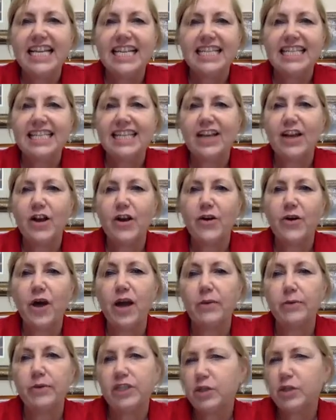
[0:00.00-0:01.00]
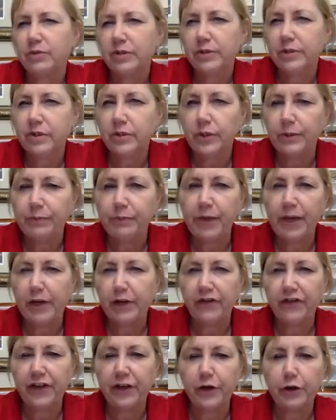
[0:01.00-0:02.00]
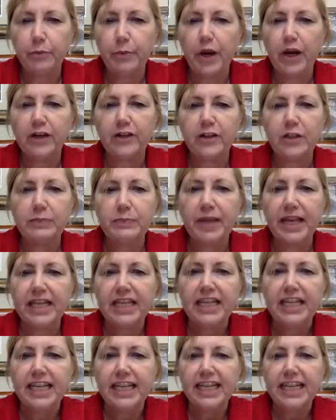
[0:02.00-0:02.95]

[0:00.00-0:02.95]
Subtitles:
So I wish we were doing Butterfinger bars, but